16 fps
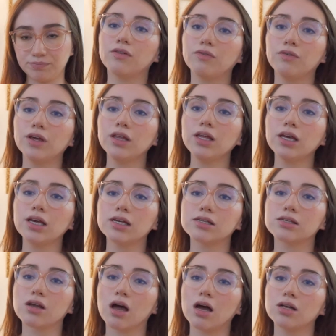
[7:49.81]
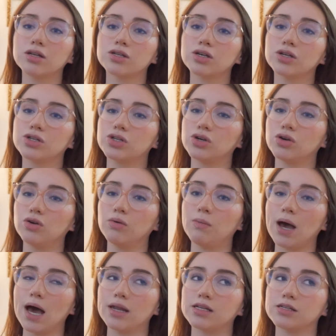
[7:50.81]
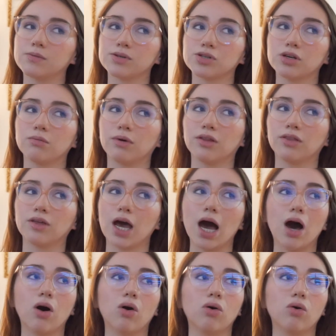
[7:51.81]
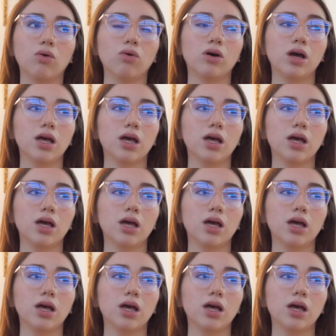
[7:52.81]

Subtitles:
The feeling is not too bad, especially a month out.